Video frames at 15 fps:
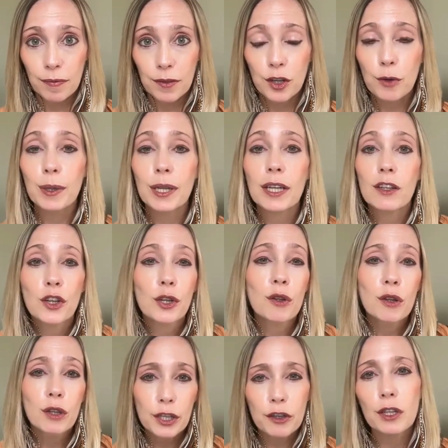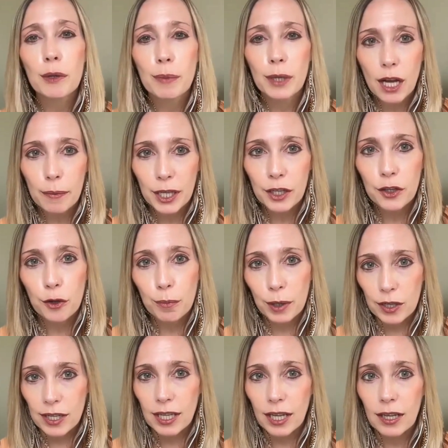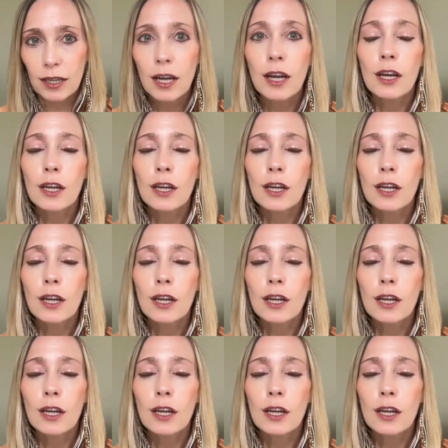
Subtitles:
You're literally becoming a new person.